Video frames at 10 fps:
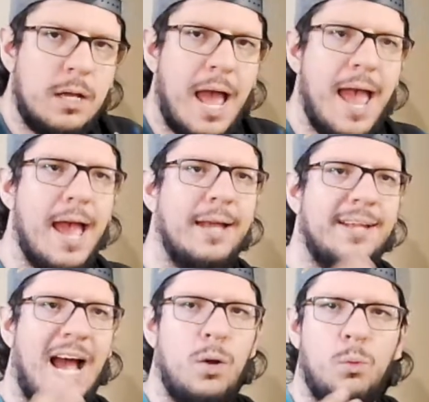
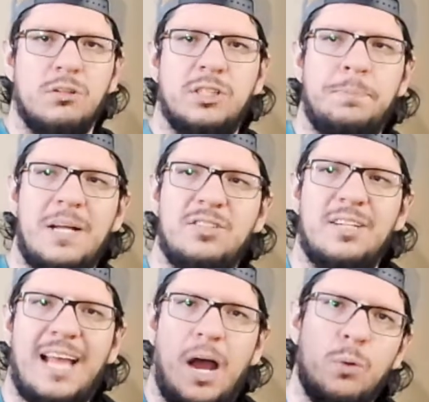and I will space
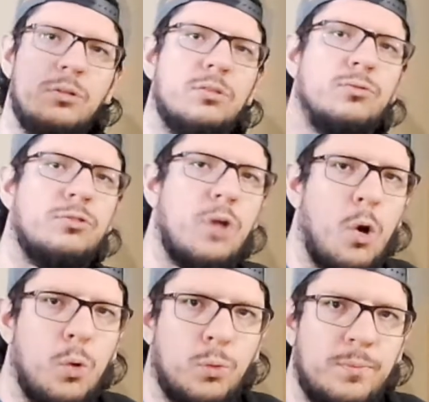it out
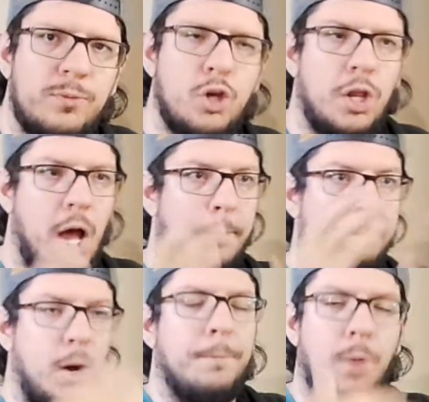so you're not
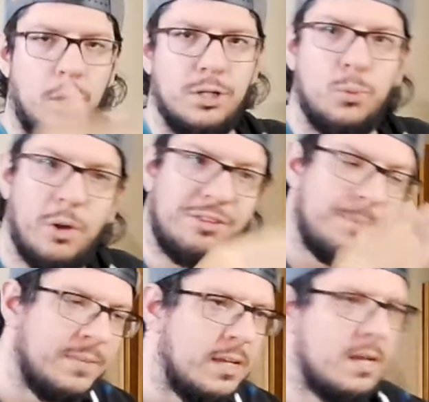bombarded with
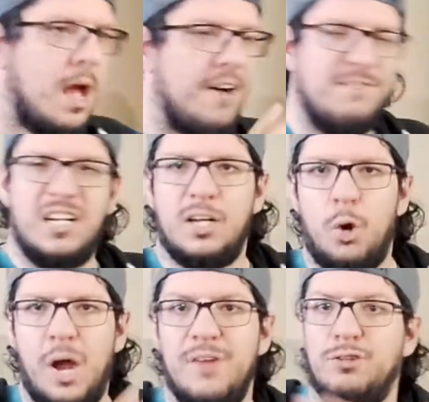a
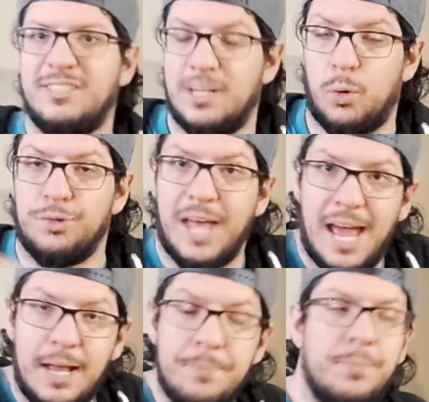video every single
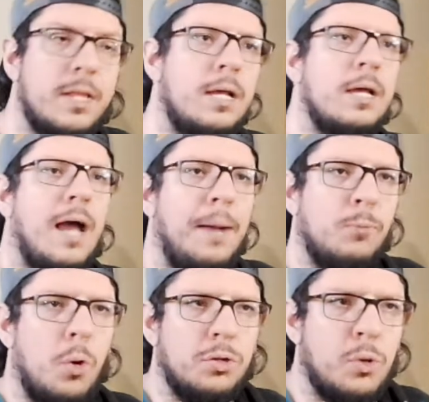day. I'm
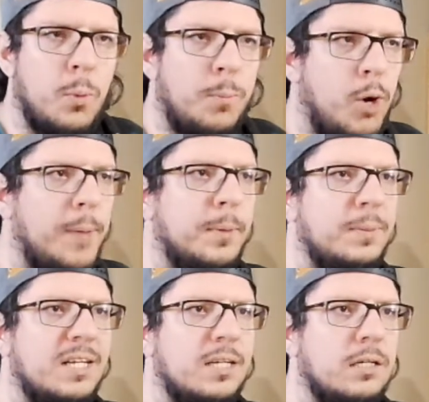going to
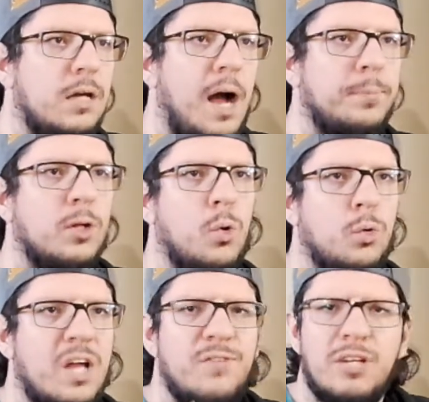probably
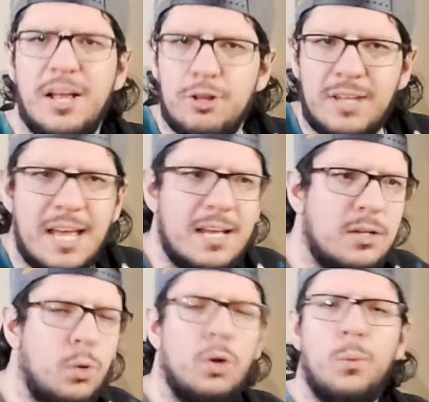upload every other day
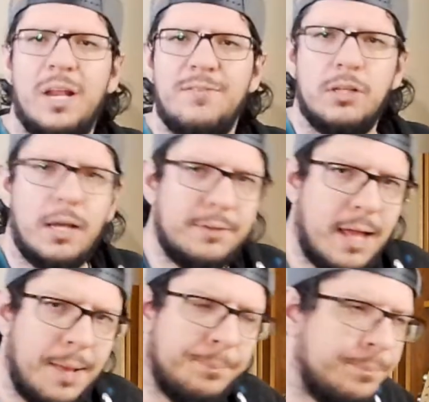or whatever like
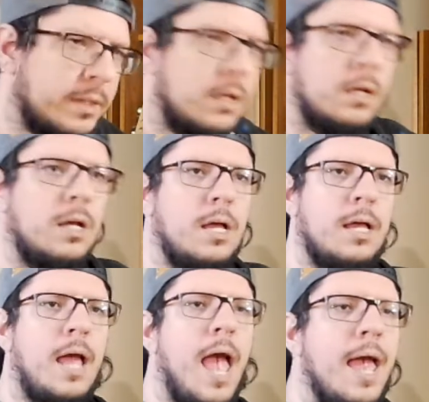that
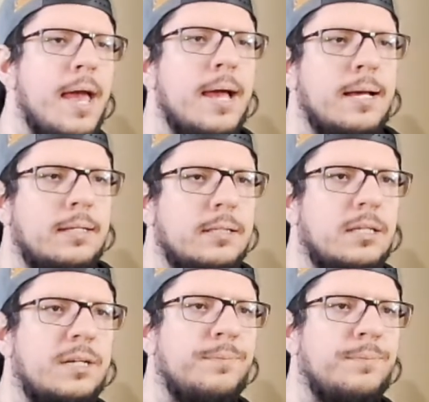and